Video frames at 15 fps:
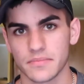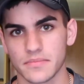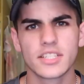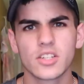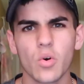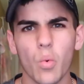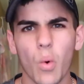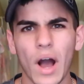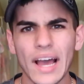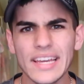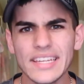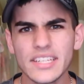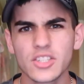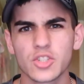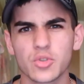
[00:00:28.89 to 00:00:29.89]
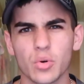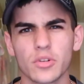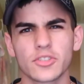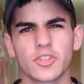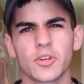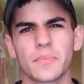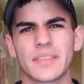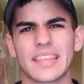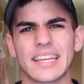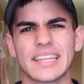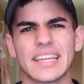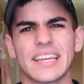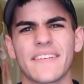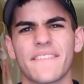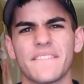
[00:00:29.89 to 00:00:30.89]
So why is short-term
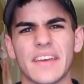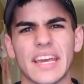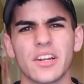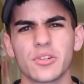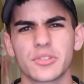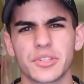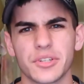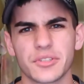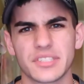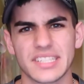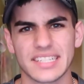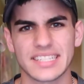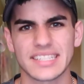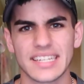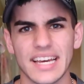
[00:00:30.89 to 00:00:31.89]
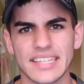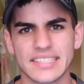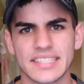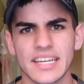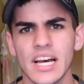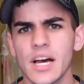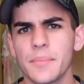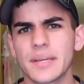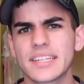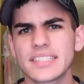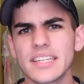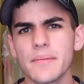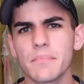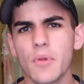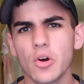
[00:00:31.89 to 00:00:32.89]
thinking fatal to your success?
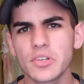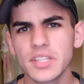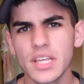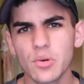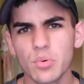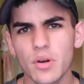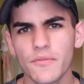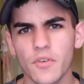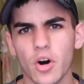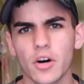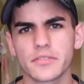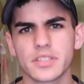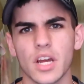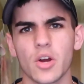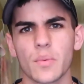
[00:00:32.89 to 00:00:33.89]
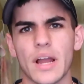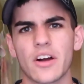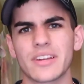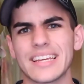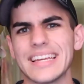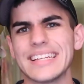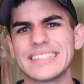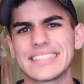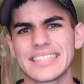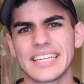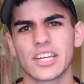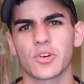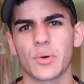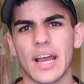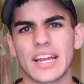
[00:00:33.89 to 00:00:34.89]
Because it mostly revolves around
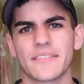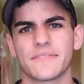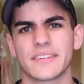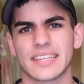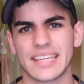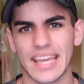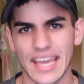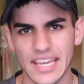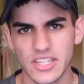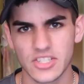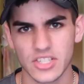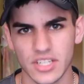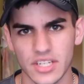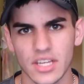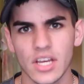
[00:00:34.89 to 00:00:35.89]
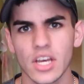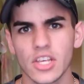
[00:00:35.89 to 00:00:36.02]
instant gratification.